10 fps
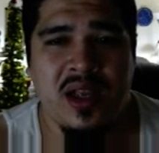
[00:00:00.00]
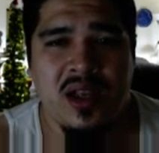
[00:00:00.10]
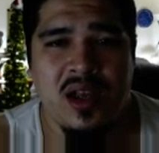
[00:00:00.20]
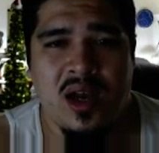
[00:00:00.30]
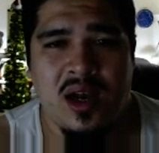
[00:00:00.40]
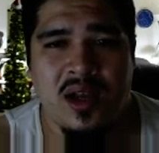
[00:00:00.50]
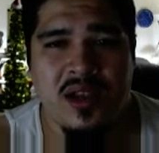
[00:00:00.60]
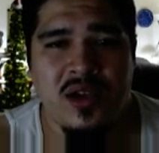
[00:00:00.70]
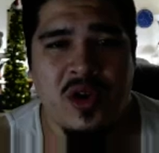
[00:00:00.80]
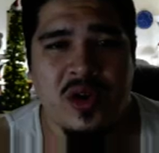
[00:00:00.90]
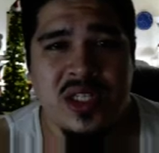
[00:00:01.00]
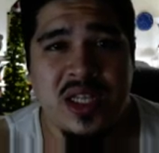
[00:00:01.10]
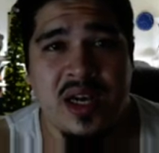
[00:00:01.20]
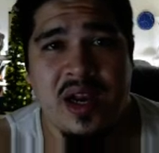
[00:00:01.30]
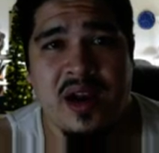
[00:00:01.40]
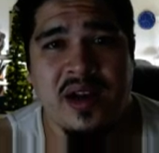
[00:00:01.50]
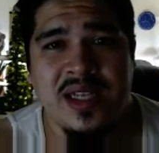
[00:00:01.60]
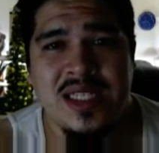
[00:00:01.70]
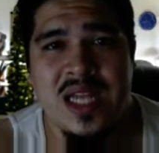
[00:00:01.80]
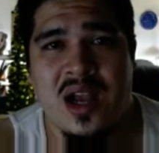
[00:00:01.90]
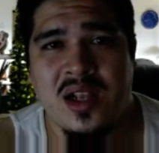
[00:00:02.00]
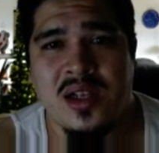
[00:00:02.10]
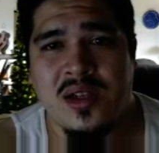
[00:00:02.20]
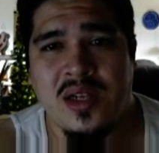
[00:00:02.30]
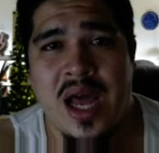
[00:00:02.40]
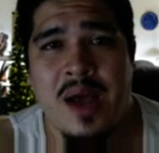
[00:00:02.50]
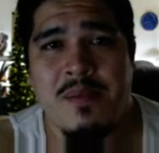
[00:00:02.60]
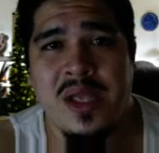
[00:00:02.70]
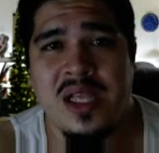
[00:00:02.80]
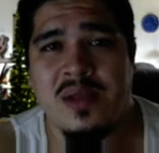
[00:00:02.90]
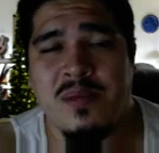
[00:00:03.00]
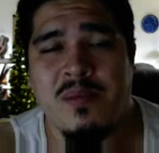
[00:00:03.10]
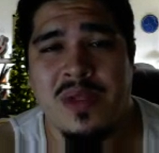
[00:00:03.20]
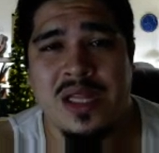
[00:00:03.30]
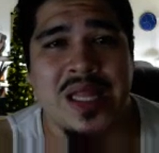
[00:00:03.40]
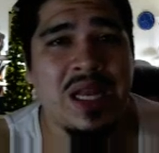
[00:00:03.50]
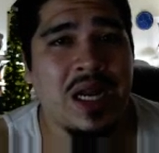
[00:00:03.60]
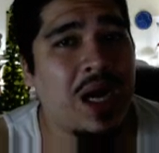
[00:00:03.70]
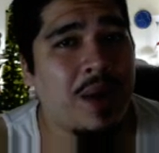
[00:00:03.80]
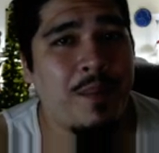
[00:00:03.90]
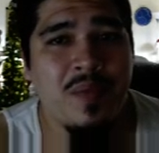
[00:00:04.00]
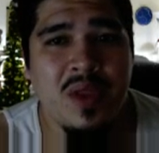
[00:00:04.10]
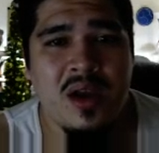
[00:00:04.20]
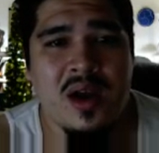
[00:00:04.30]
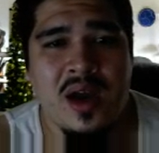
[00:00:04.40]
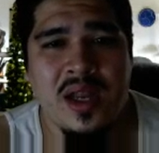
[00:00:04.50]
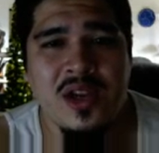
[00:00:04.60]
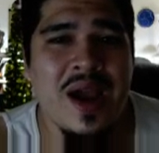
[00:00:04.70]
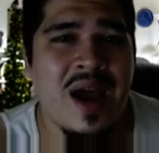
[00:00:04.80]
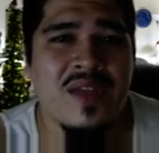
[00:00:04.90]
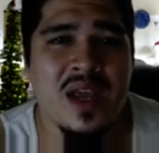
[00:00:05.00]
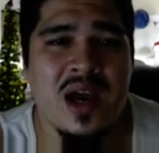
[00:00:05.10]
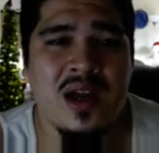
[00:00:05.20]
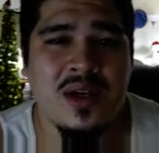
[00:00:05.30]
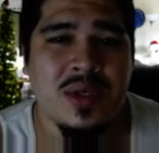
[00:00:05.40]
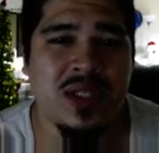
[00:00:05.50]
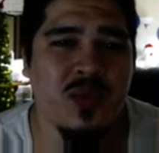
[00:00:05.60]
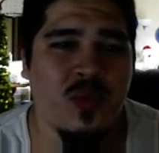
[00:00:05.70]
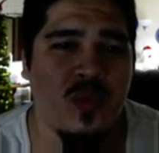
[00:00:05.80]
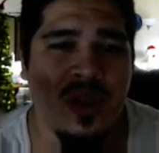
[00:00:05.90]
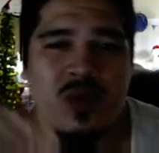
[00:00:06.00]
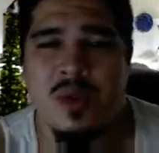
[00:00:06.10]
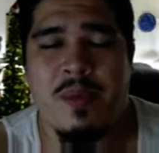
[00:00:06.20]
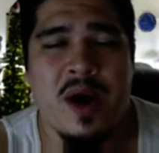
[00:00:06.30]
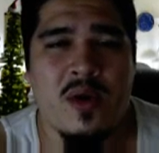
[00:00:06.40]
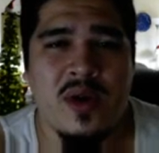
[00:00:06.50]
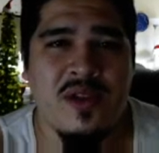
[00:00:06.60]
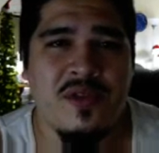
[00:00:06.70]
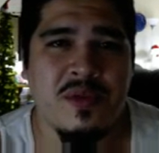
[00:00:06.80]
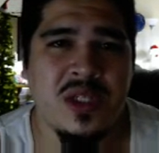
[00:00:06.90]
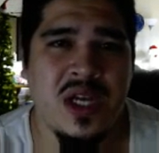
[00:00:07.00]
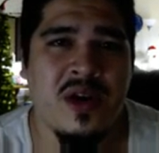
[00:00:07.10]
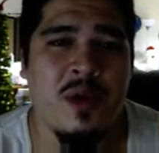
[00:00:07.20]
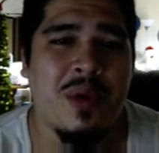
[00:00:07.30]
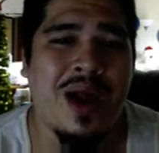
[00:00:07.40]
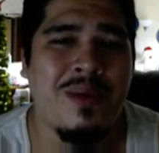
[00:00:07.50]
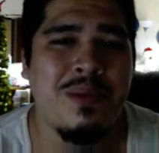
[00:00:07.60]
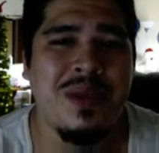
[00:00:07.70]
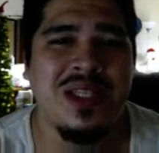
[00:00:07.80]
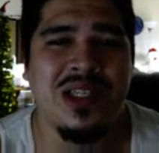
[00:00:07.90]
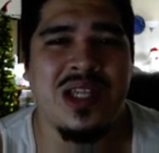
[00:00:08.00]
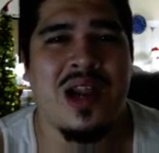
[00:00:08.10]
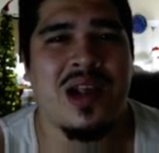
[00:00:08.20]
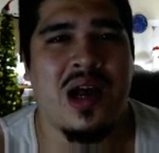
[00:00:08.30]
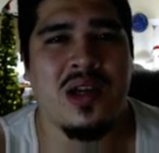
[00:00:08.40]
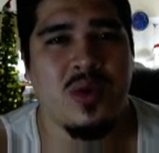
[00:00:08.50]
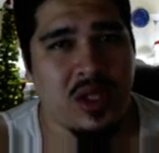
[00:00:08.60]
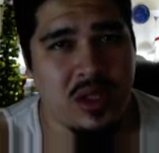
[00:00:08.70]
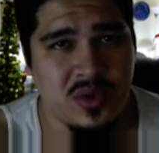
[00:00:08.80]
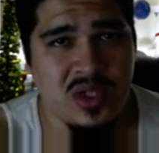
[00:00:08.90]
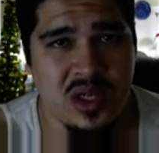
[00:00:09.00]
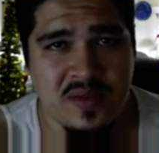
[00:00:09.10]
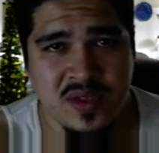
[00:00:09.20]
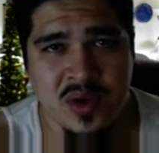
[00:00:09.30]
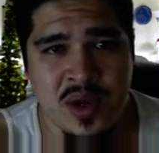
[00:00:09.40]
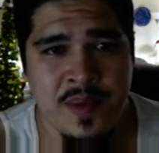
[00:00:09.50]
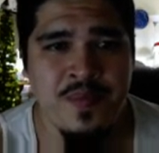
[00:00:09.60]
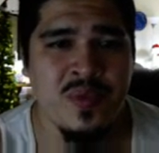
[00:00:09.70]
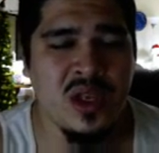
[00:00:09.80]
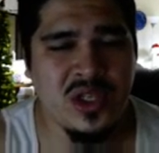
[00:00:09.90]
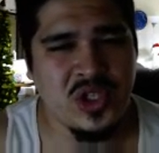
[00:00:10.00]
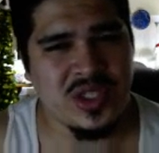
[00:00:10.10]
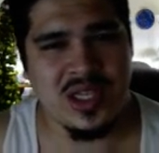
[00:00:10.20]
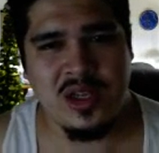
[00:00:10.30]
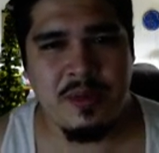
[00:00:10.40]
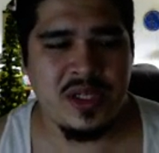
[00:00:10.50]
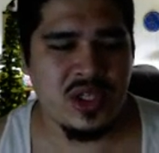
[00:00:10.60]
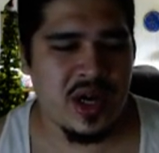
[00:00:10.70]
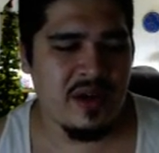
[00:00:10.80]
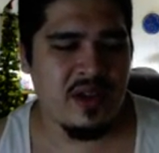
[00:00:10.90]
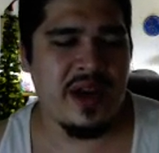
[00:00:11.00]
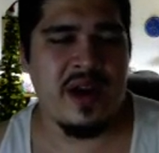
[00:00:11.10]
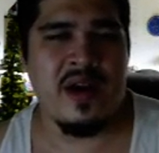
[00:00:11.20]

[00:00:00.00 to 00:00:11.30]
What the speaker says: you notice that an area is not being lit up, and you have the conduits with power running from the generator, it probably means there's not a conduit close enough to it. So it's a little bit trial and error.